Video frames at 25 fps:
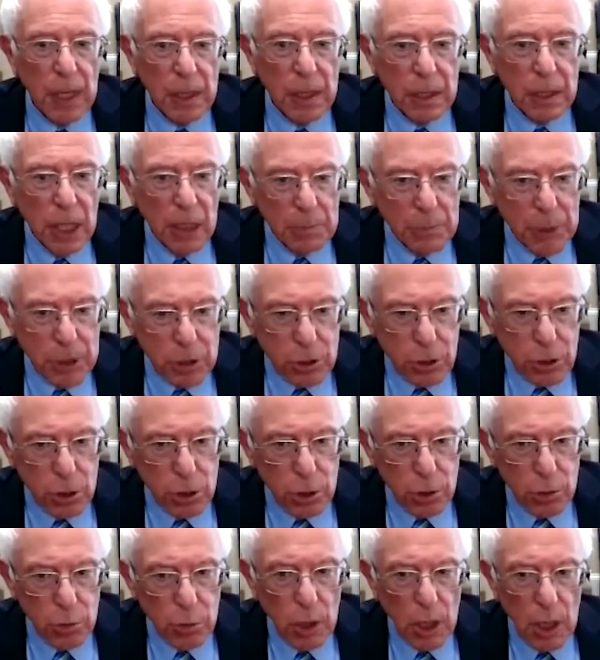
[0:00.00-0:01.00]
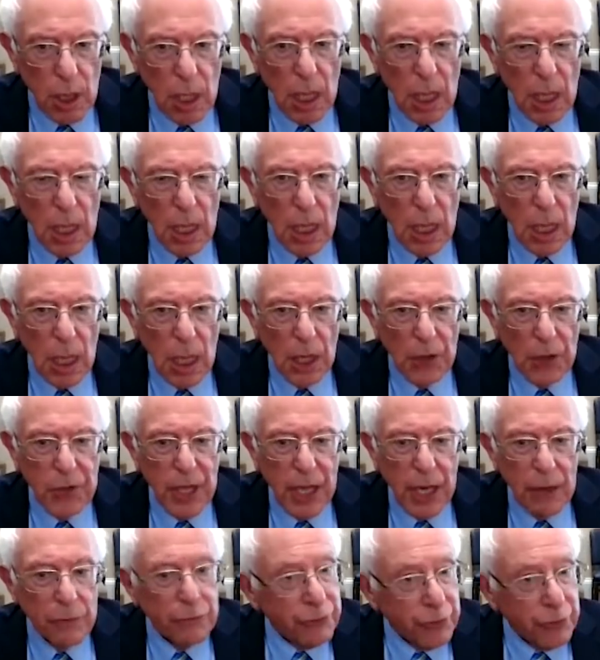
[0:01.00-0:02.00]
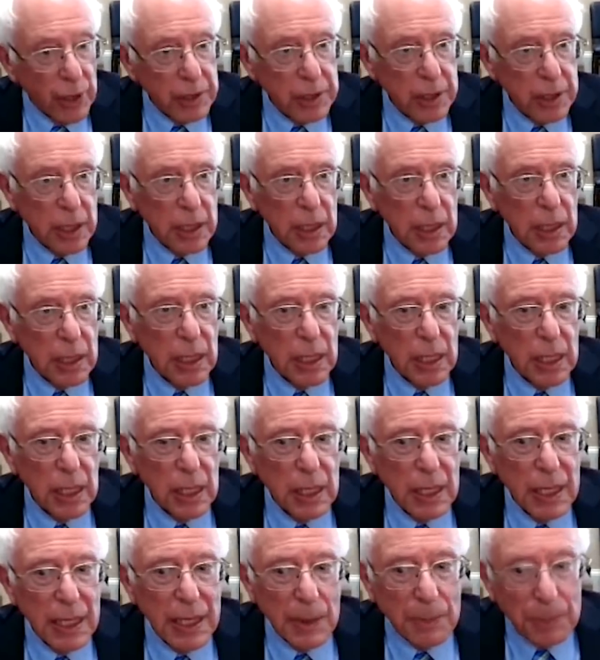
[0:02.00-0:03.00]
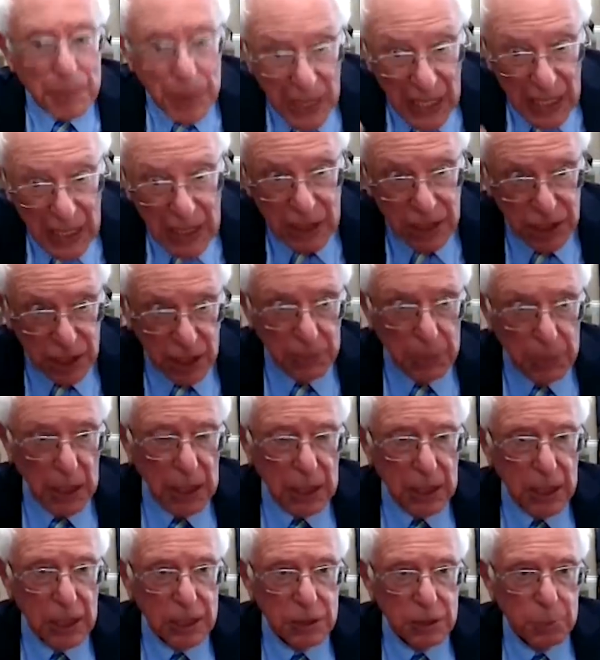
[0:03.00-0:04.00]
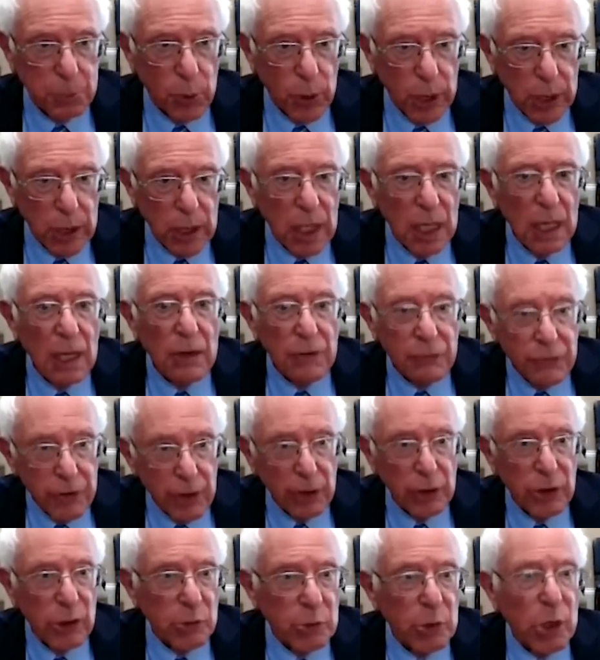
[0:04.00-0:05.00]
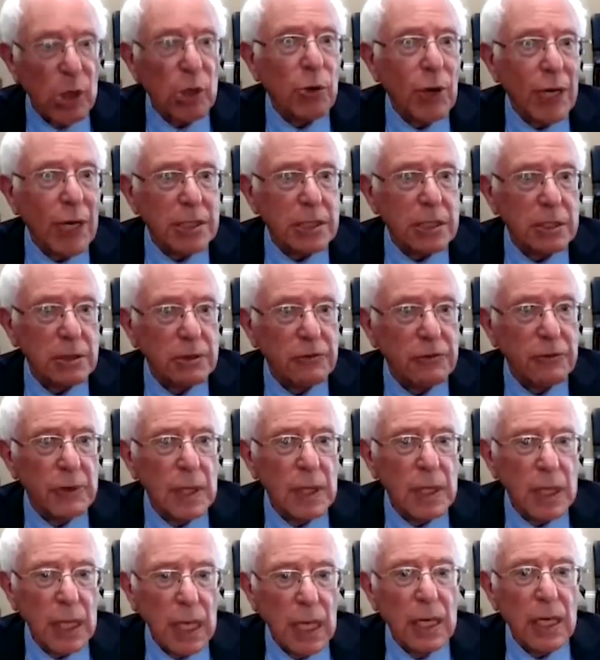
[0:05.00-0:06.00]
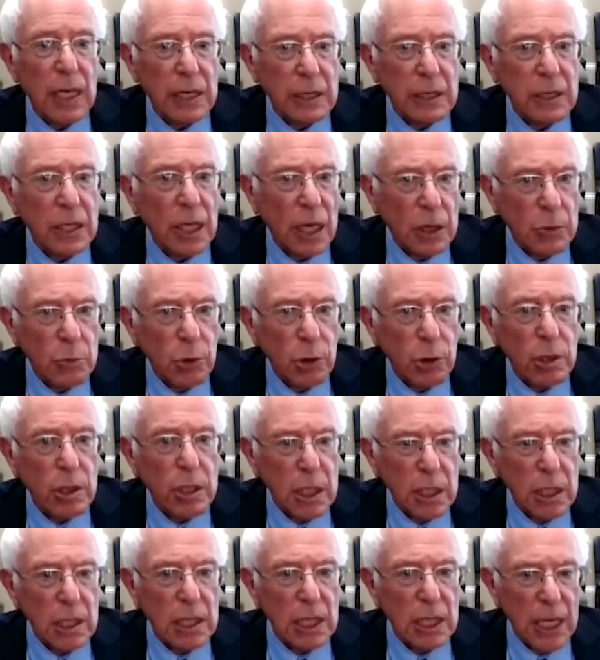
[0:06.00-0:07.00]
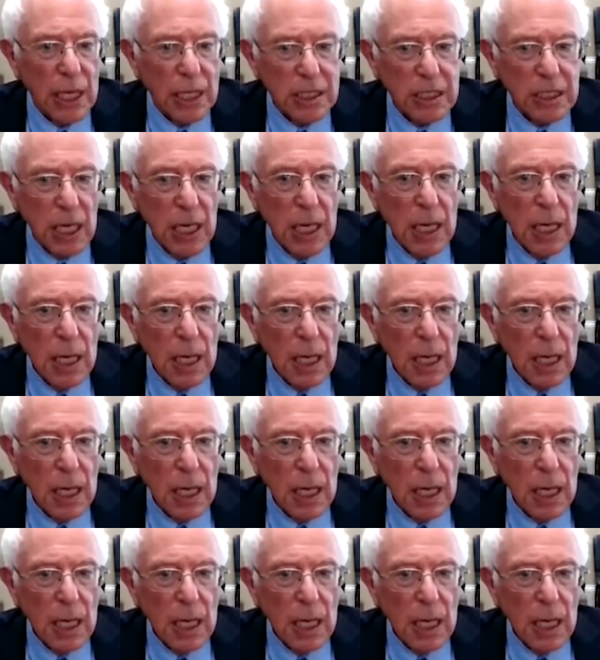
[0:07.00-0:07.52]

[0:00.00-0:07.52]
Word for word: Number two, uh, their funding appears to be at this point very regressive and anti working class.